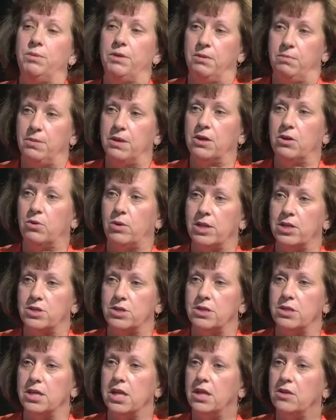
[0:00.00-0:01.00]
It will be a big
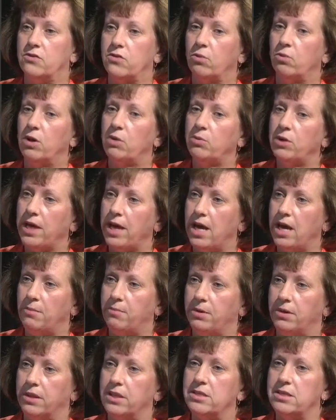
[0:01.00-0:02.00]
question. And so what will
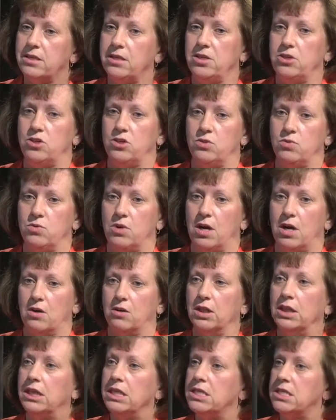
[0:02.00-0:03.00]
happen, let's say that you
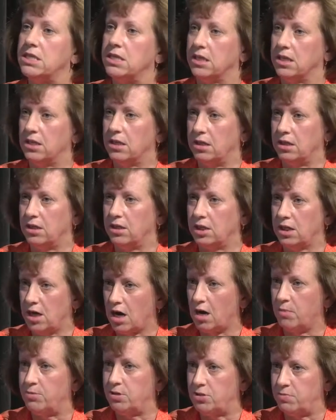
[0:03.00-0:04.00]
are leasing a
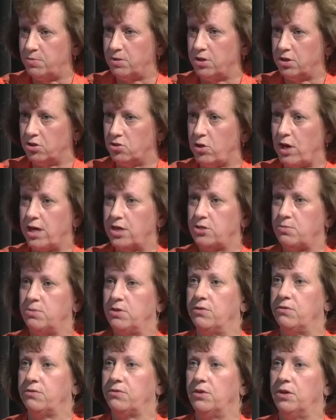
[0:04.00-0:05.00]
garbage bin, a trash
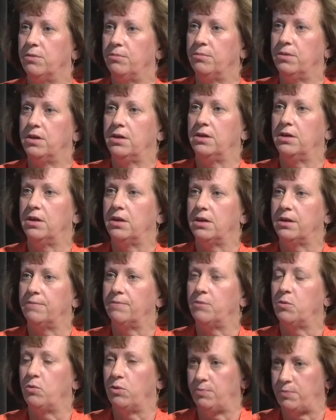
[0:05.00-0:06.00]
bin from
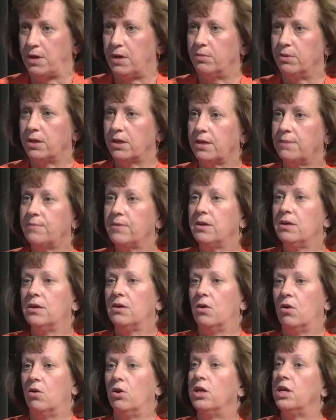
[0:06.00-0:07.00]
Republic,
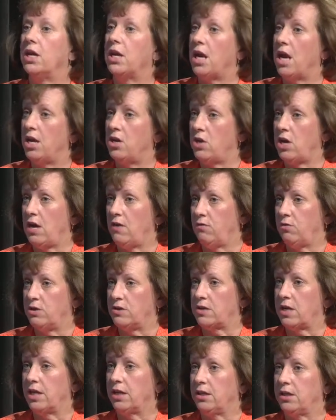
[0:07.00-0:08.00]
and you have
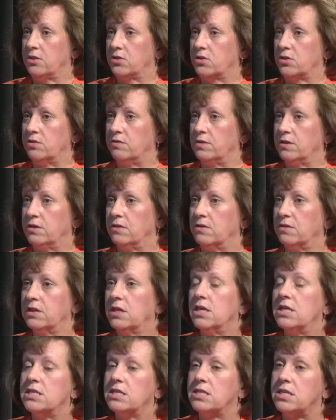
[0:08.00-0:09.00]
recycling
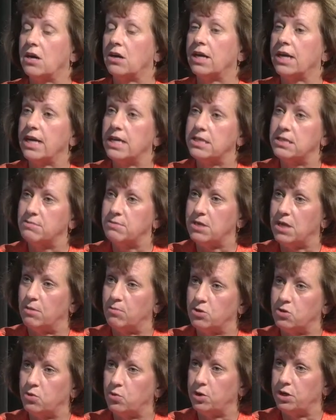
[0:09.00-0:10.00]
services. Starting on
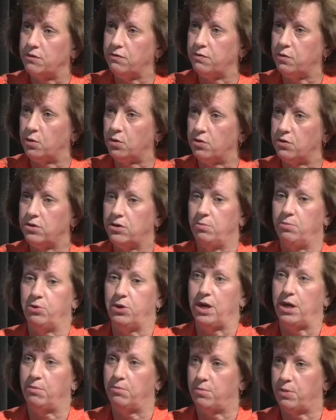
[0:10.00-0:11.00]
September 24th, you
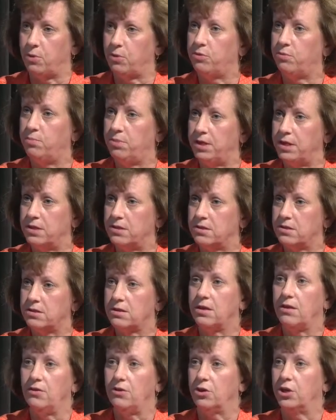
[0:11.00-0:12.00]
put out both bins.